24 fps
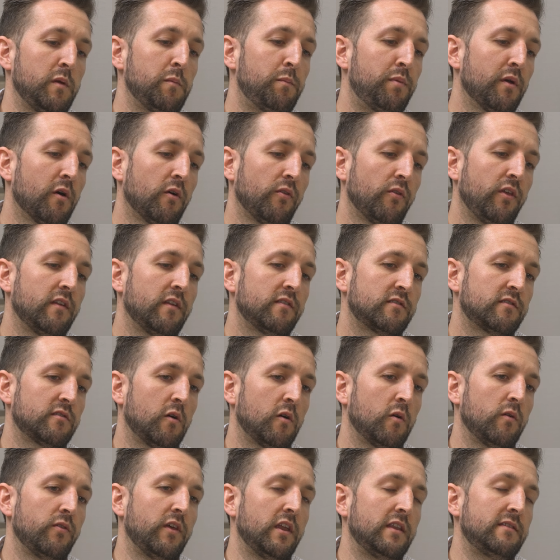We build it
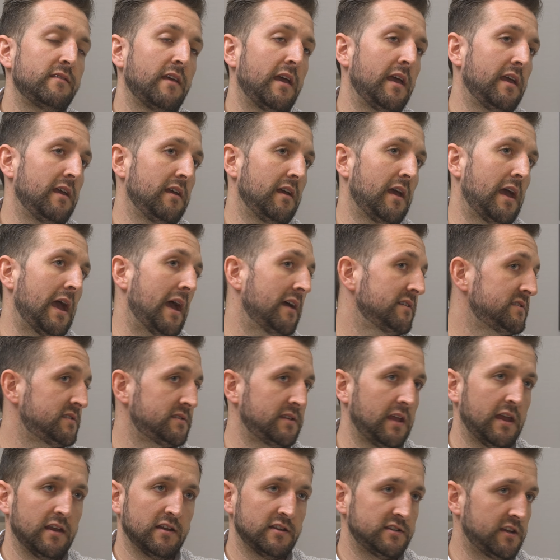so that it's as
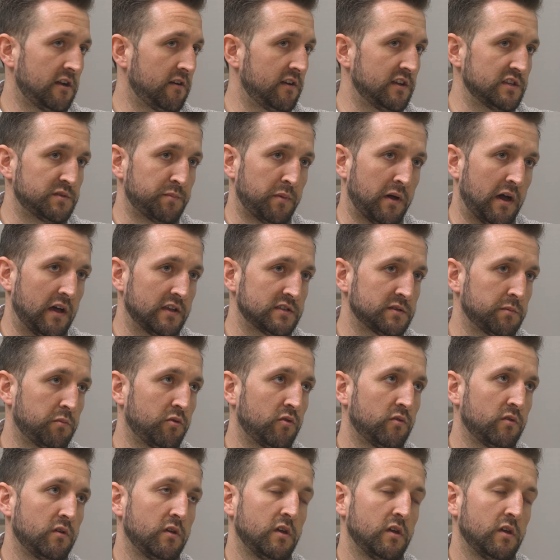sanitary as possible.